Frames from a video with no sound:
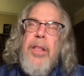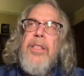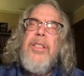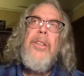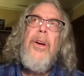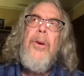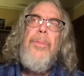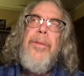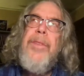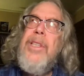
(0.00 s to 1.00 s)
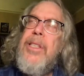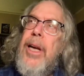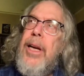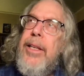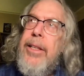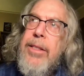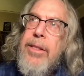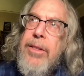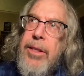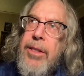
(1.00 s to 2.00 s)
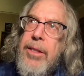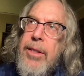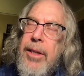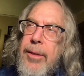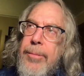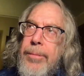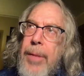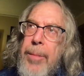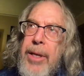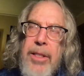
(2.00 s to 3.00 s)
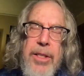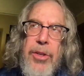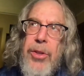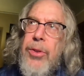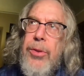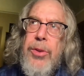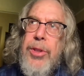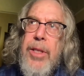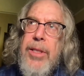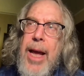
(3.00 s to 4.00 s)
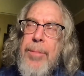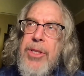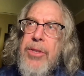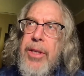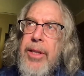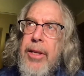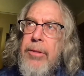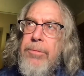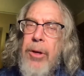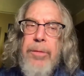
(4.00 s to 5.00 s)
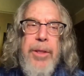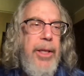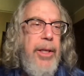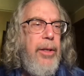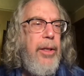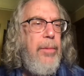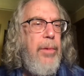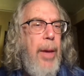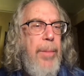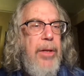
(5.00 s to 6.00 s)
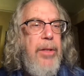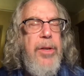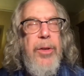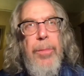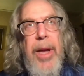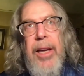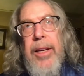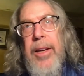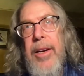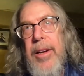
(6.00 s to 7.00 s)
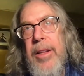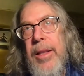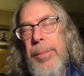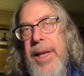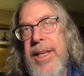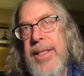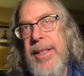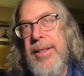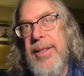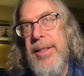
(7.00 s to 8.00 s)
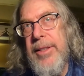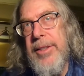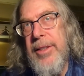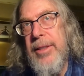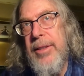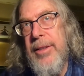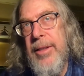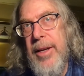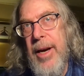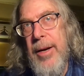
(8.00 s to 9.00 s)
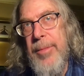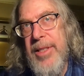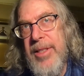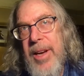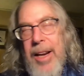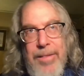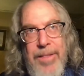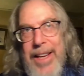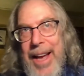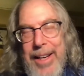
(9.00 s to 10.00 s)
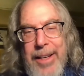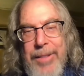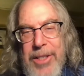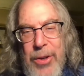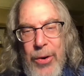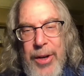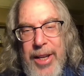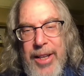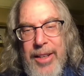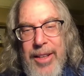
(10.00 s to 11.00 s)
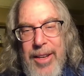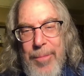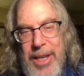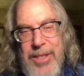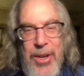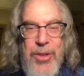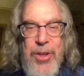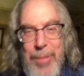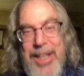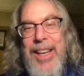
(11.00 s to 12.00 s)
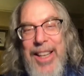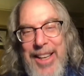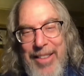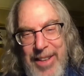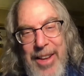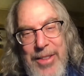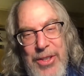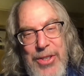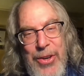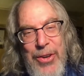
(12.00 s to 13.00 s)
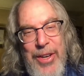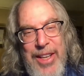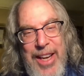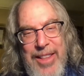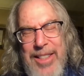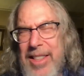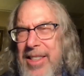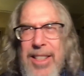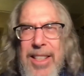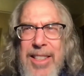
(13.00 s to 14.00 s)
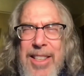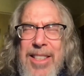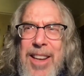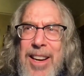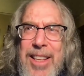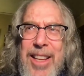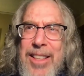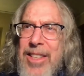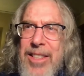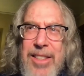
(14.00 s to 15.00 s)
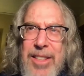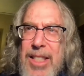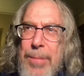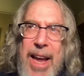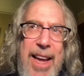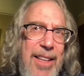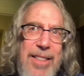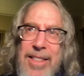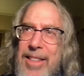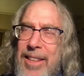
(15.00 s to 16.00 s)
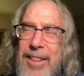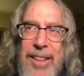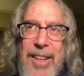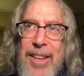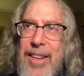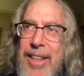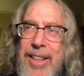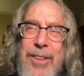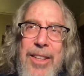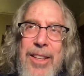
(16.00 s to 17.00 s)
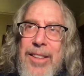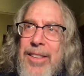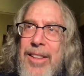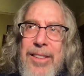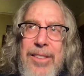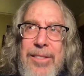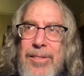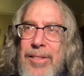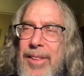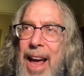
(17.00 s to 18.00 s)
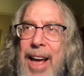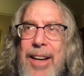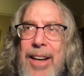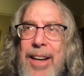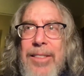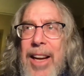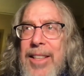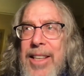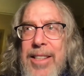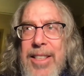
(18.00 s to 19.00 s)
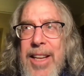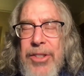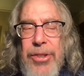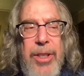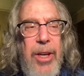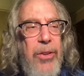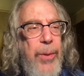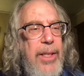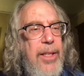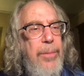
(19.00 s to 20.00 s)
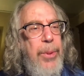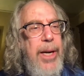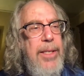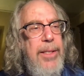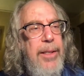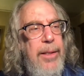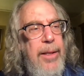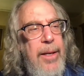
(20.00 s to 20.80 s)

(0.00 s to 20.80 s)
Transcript: scope of the study is just, I mean, it's huge, the tapestry that you've woven here. And I mean, so you make the Plessy decision is kind of the end of a story, but it's also the beginning of another story. And this is a study that just spans the, you know, the latter 19th century all the way to the present.